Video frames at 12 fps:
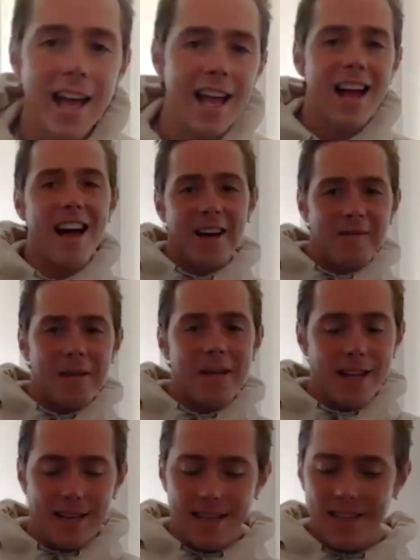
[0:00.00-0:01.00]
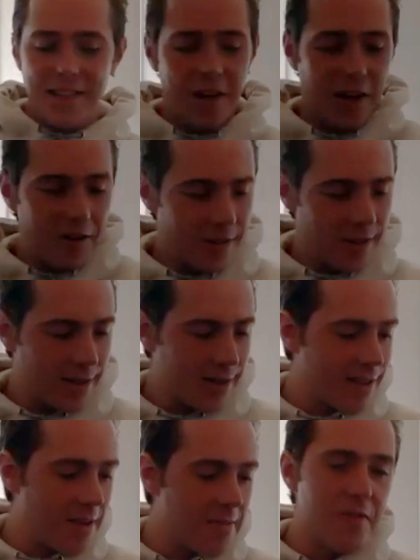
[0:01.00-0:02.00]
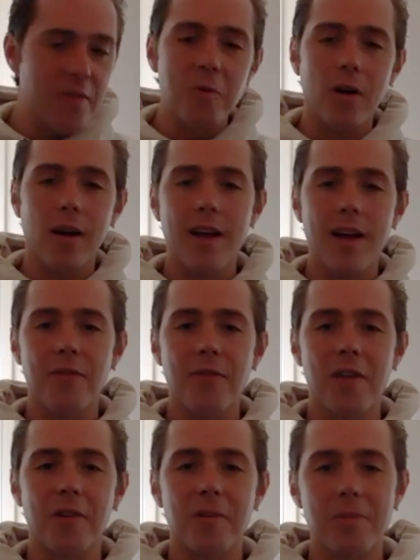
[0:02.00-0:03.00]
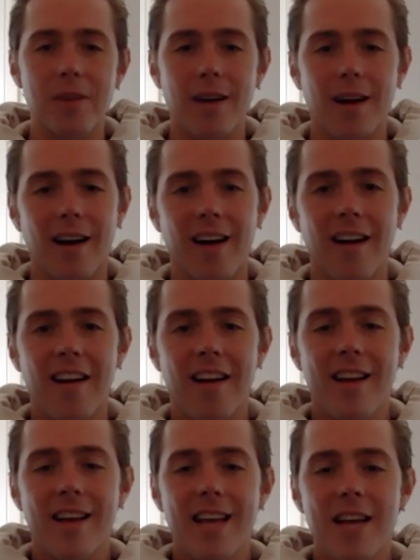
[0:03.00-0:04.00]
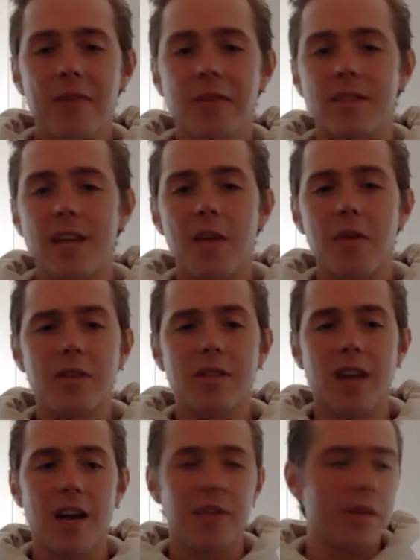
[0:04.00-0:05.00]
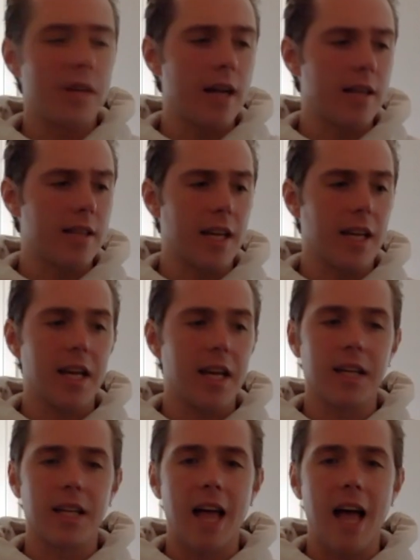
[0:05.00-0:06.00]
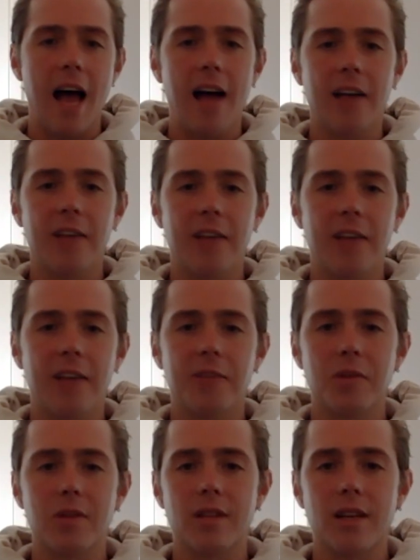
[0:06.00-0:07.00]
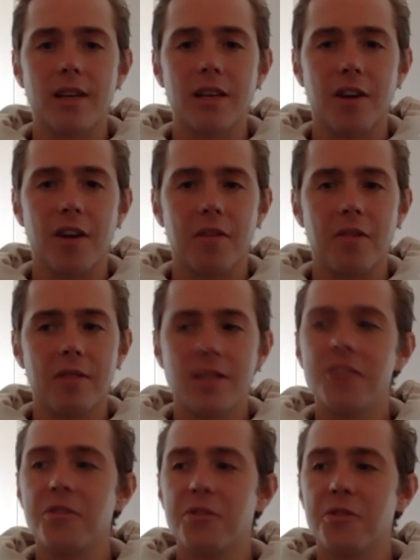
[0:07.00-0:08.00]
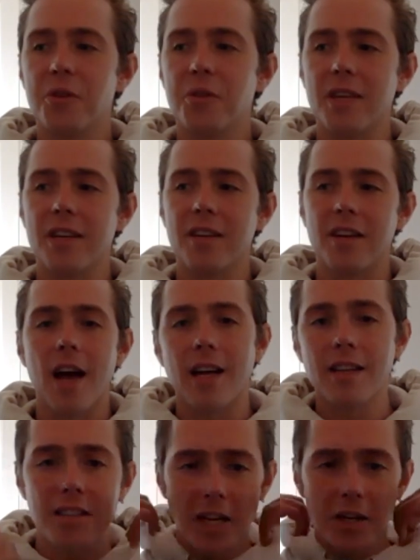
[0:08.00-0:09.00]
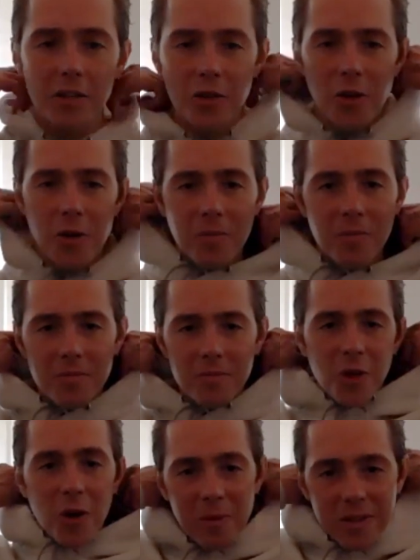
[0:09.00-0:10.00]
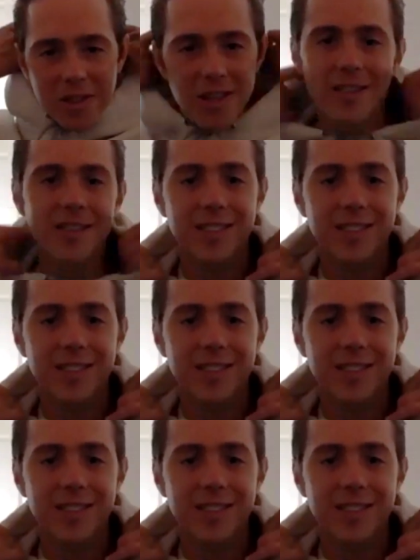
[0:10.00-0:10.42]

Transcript: Yeah, I mean, you know, some of them will hate forever, but it was kind of a nice like kick in the ass where it's like, you know, these dudes don't think you're nice. Like, show them what's good.